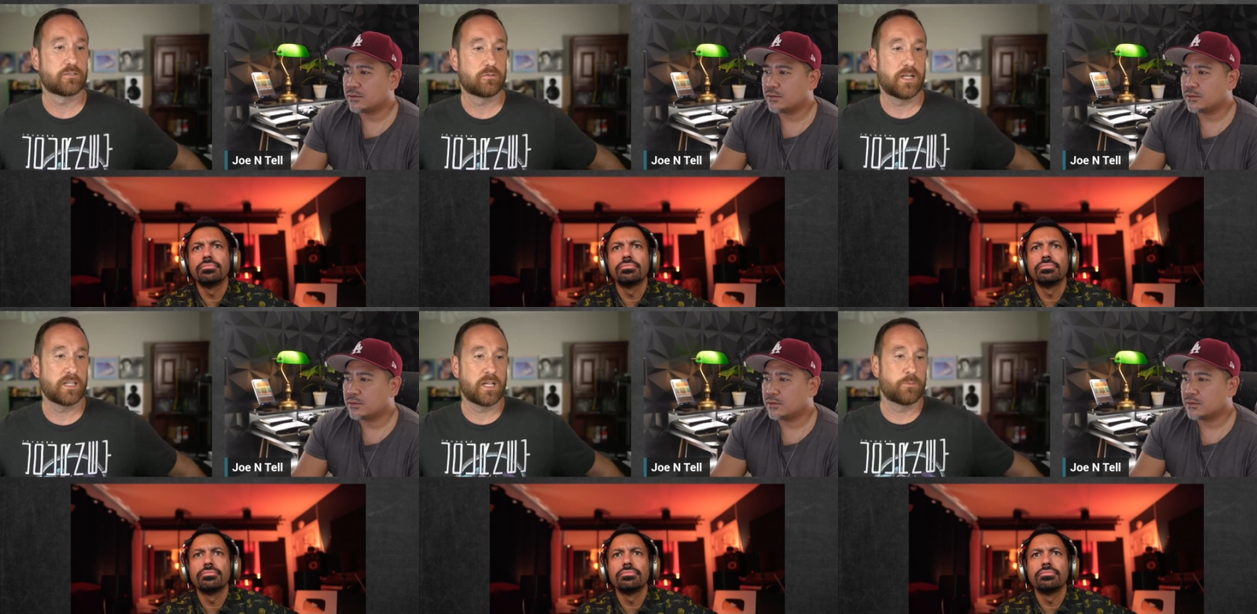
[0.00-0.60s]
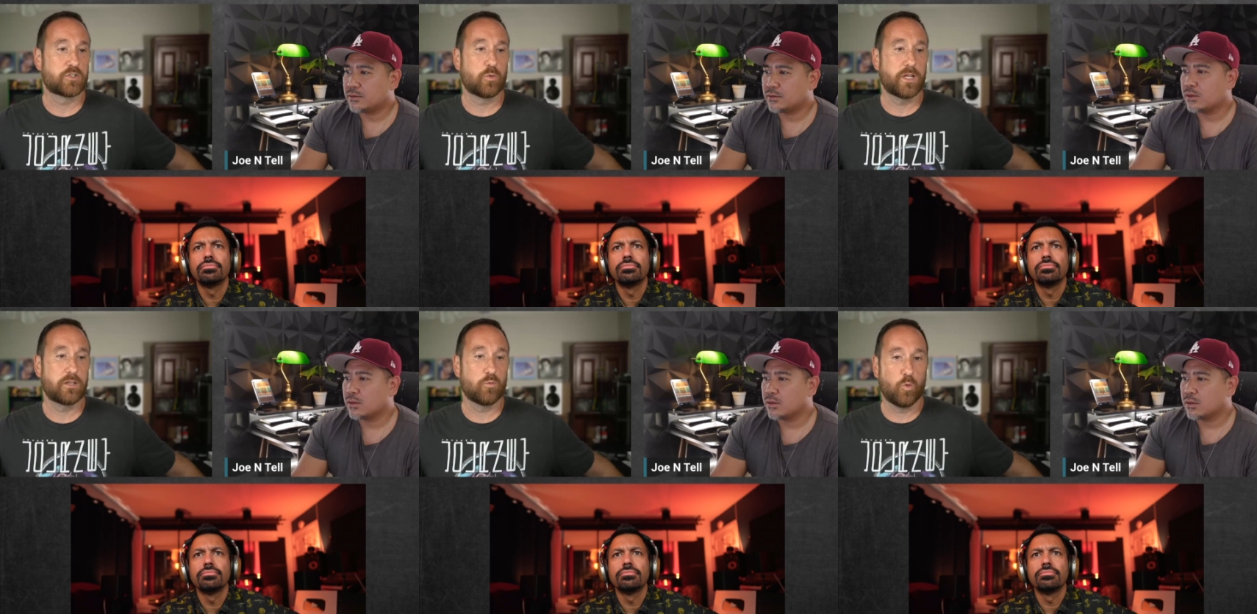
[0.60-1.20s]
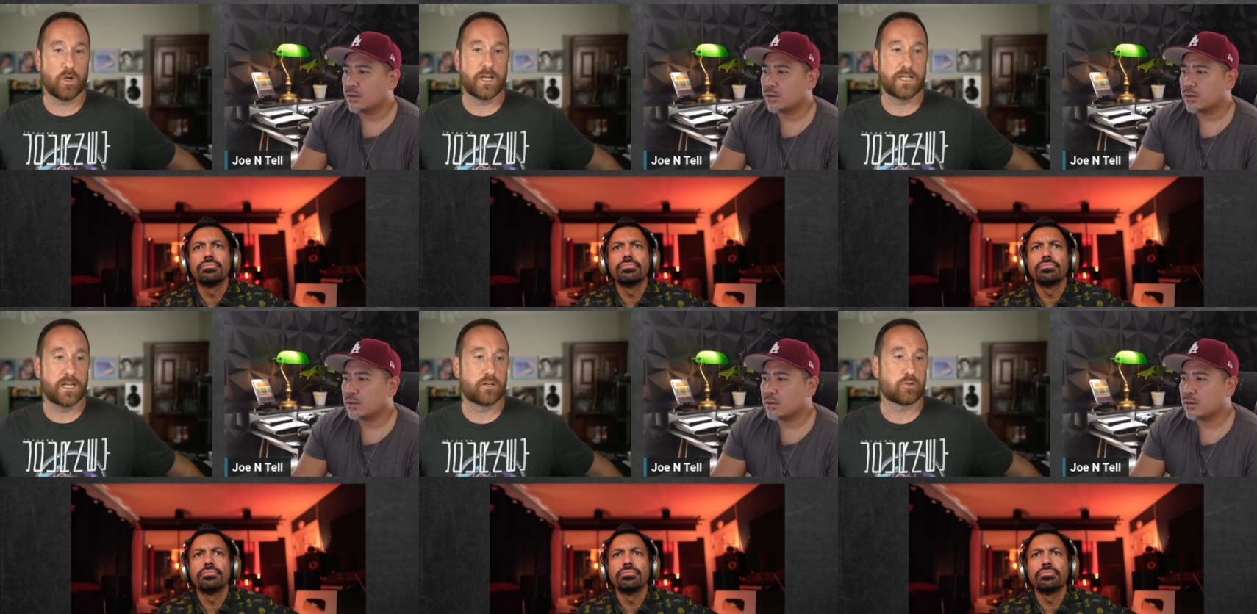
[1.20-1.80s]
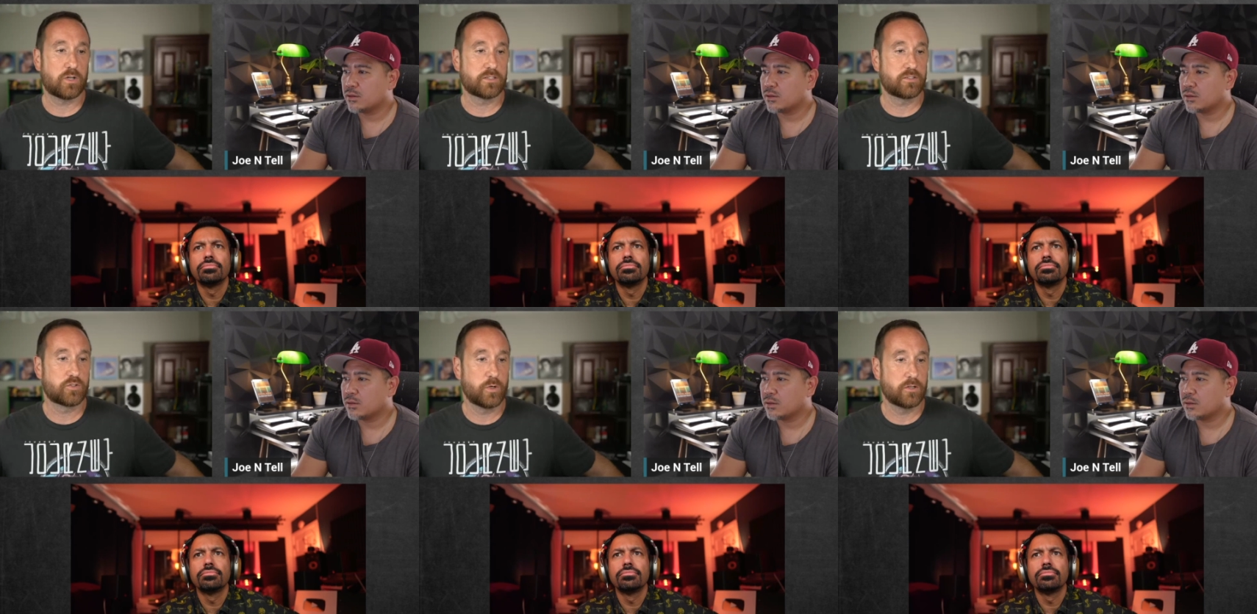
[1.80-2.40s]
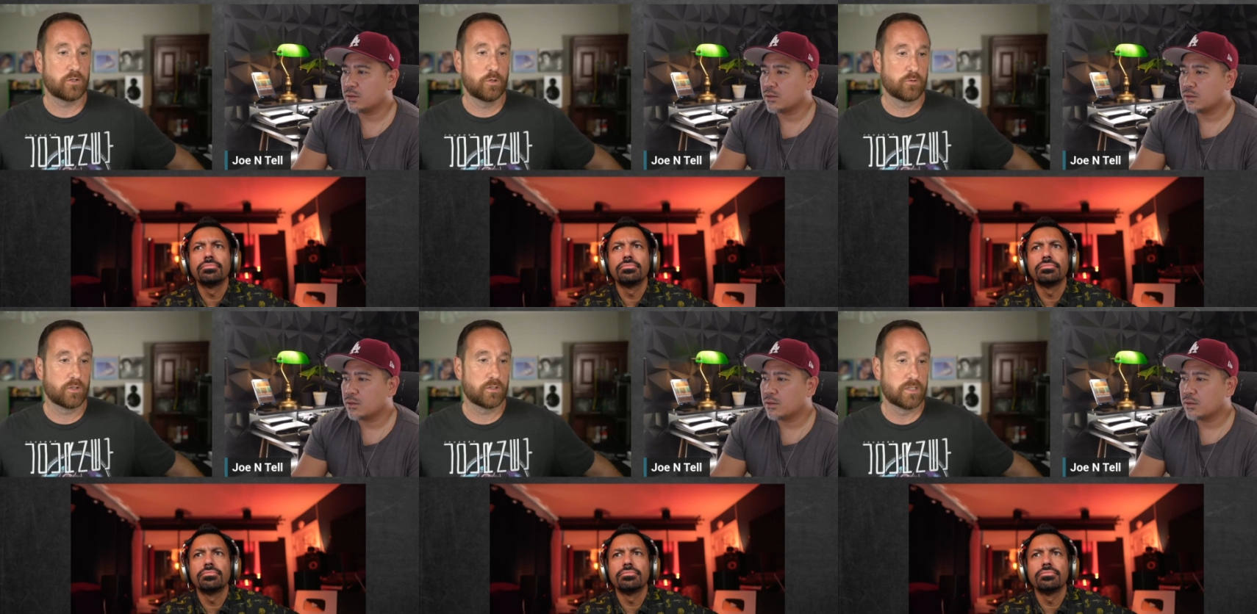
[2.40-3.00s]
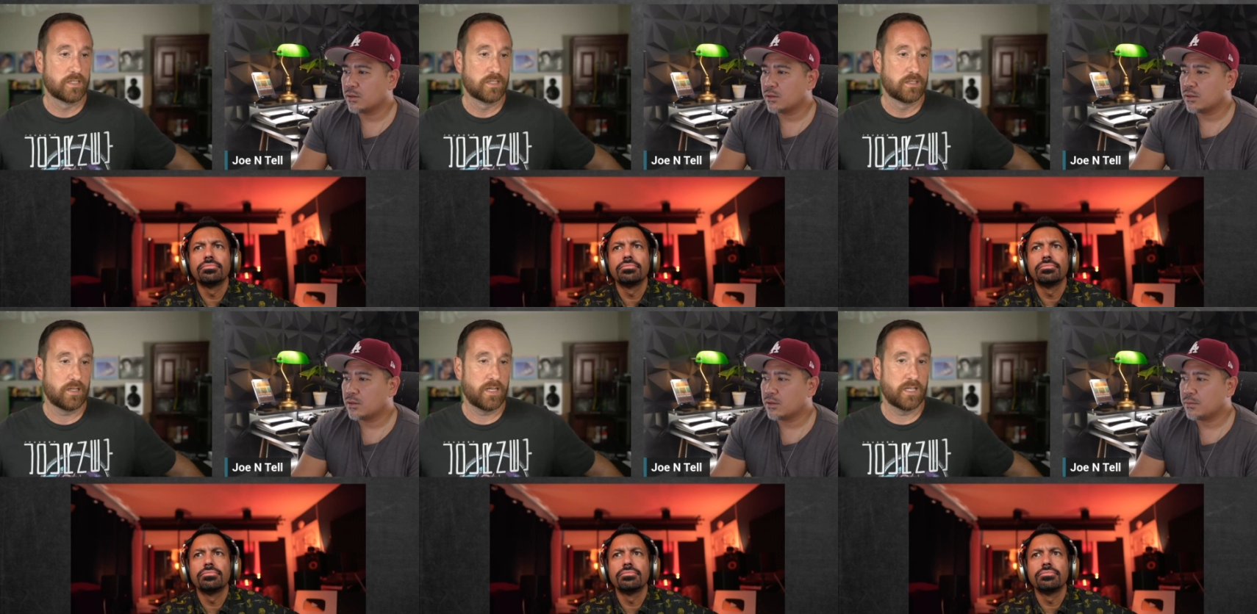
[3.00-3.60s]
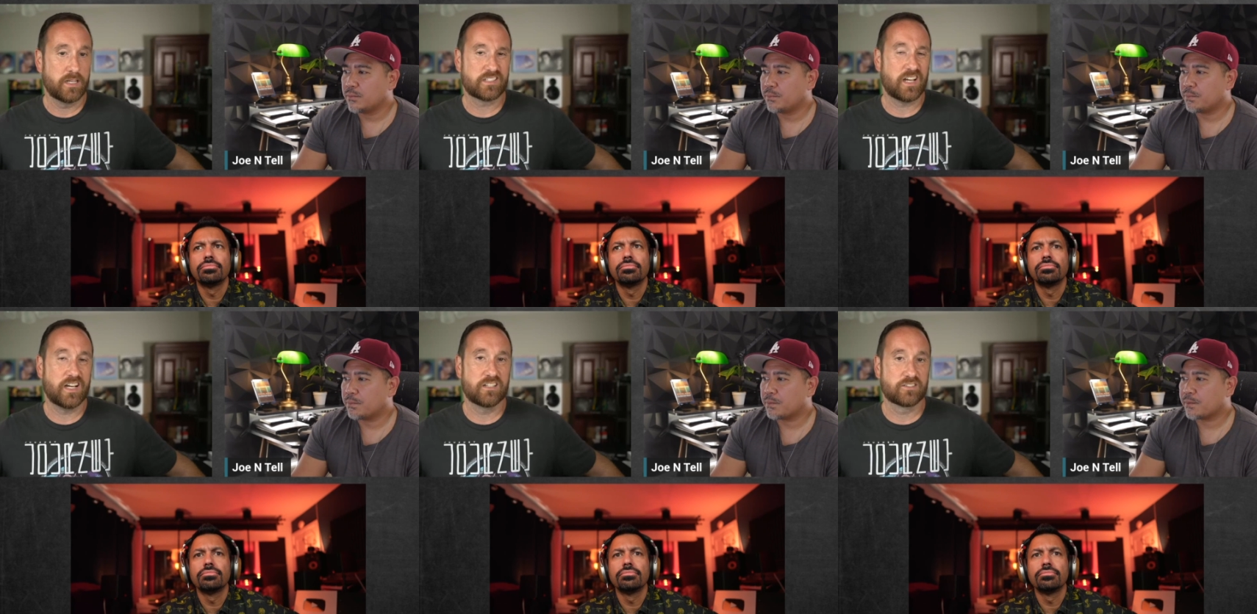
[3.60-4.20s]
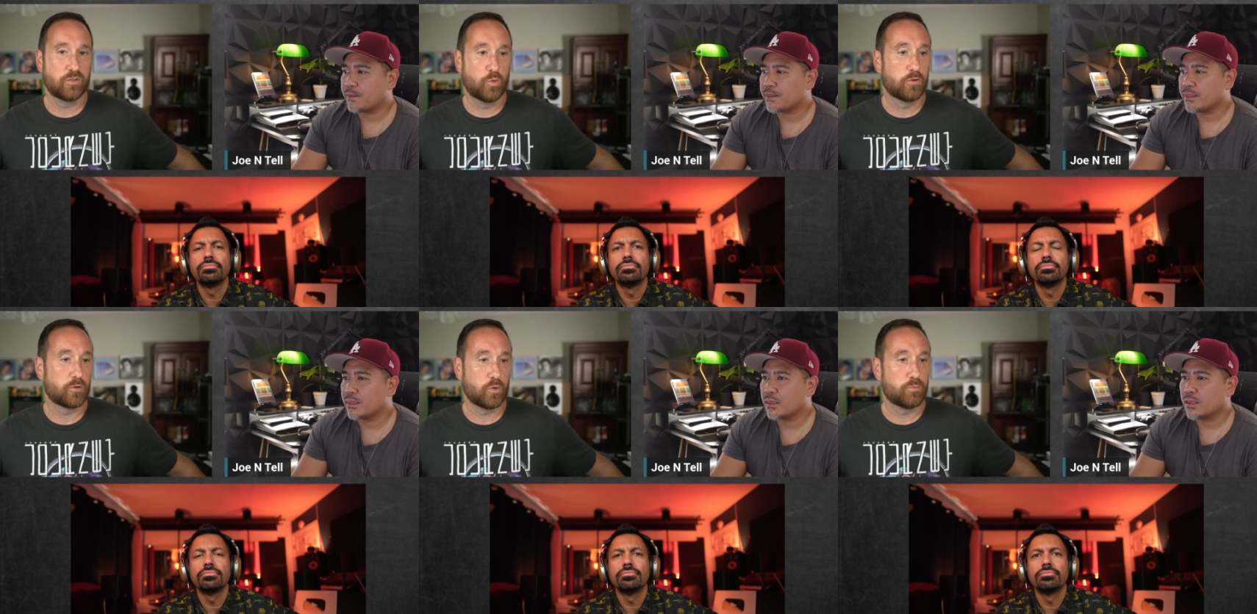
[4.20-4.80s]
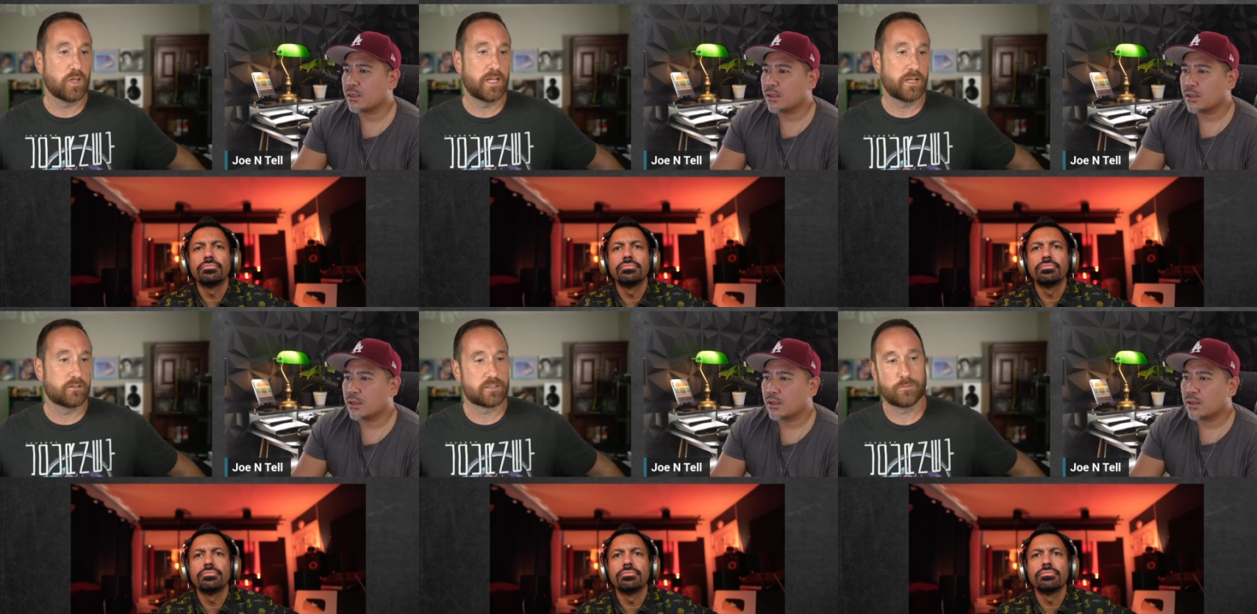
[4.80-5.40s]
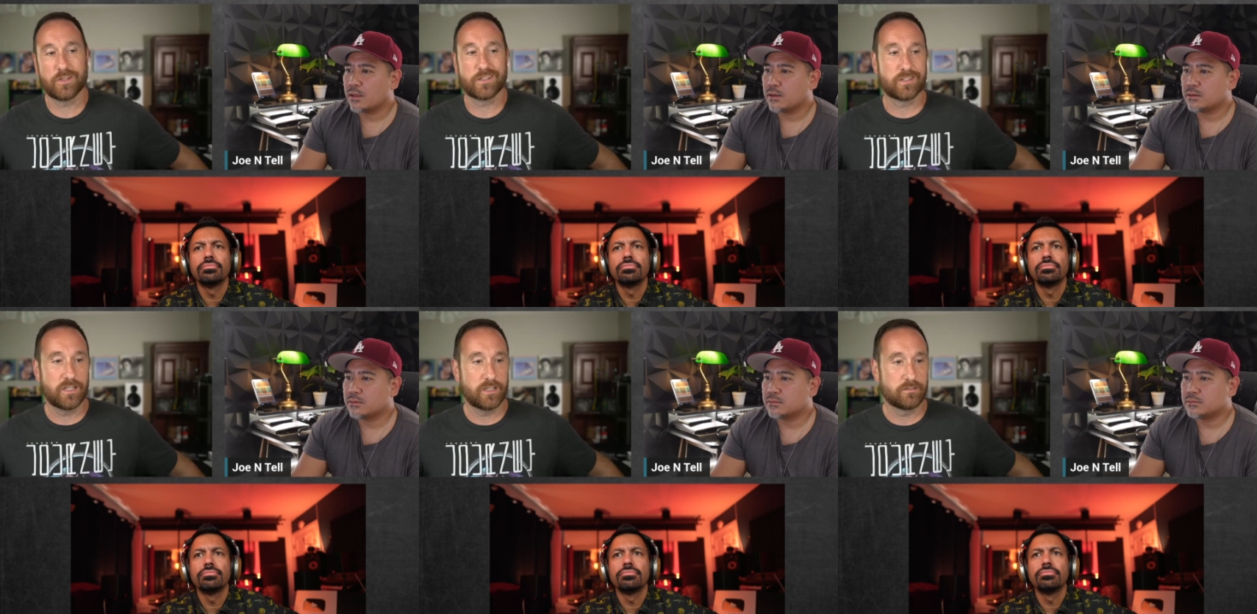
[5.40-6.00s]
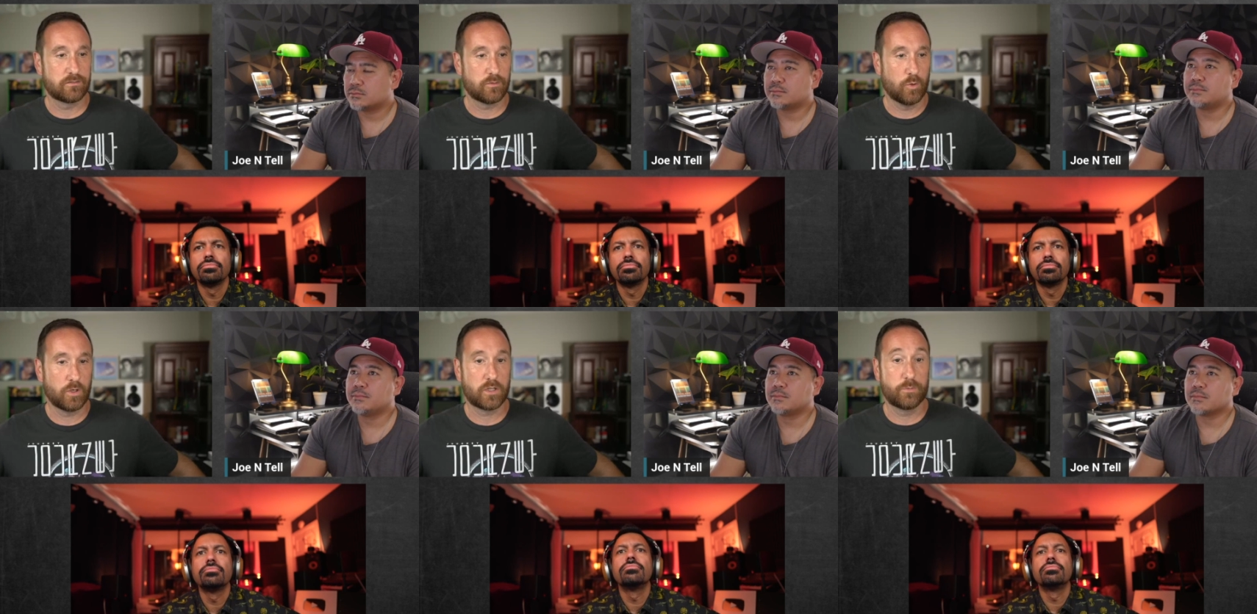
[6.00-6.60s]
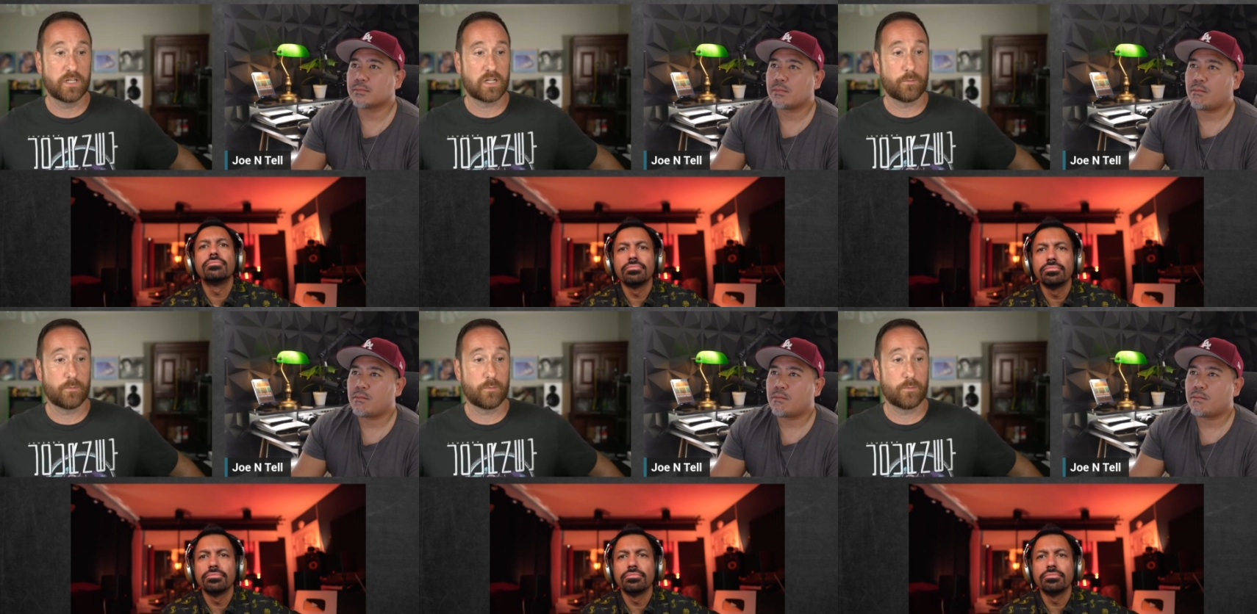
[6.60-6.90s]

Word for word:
Speaker 1: right? Like between where he needed to cross the tweeter over and as high as the woofer would play or something like that or it could be a hmm.